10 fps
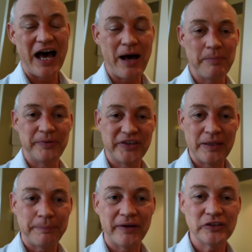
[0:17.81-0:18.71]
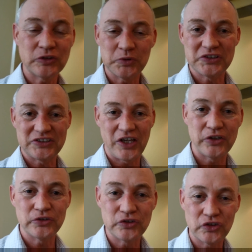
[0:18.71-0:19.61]
But their post was
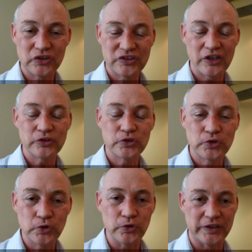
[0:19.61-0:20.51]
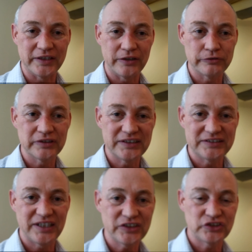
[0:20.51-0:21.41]
so good, and it
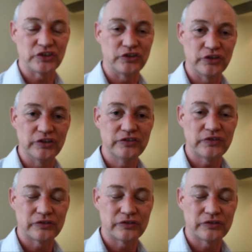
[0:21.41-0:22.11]
really touched a nerve.